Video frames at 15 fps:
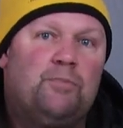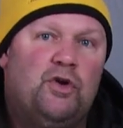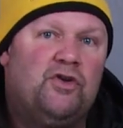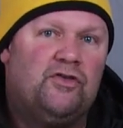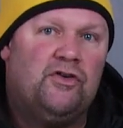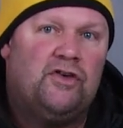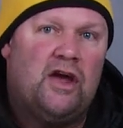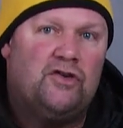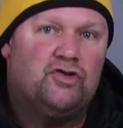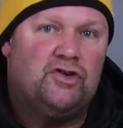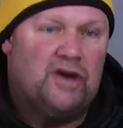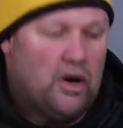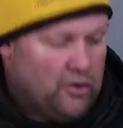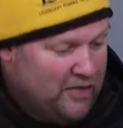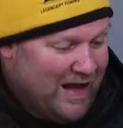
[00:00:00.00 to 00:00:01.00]
presentation
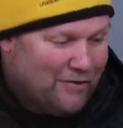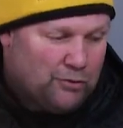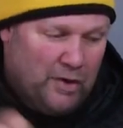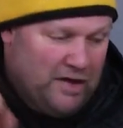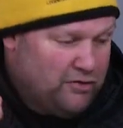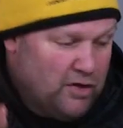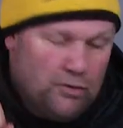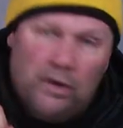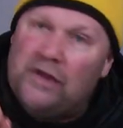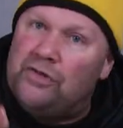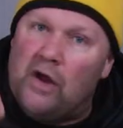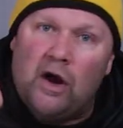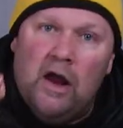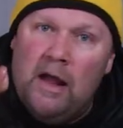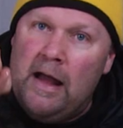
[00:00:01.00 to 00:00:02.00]
down. And that's what I did right
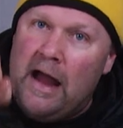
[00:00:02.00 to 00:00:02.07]
there.